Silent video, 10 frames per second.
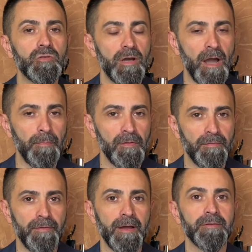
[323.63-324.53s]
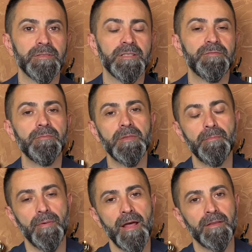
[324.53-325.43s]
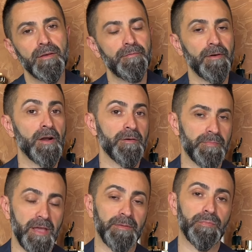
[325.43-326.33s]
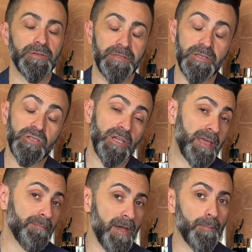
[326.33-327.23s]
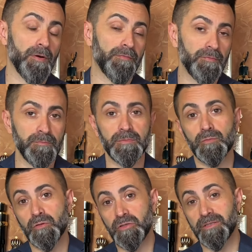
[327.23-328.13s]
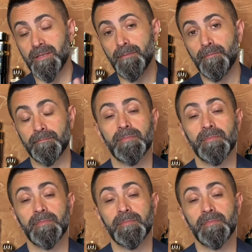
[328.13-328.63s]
to a couple of fragrances from the brand of Arabiyat Prestige and My Perfumes, which is the,